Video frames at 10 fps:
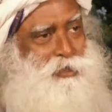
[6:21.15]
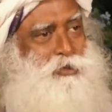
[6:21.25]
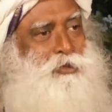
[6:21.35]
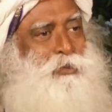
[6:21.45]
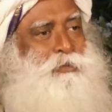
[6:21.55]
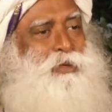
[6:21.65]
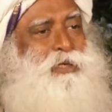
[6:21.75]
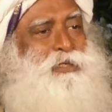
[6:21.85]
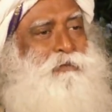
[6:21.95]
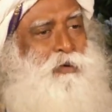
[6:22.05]
that human
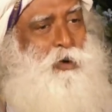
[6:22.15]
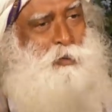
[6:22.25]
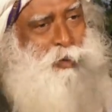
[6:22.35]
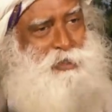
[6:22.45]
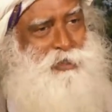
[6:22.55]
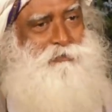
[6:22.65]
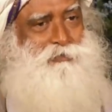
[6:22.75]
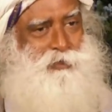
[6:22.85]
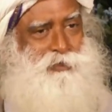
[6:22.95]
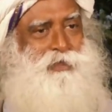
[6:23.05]
beings have always
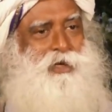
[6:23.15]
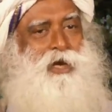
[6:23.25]
suffered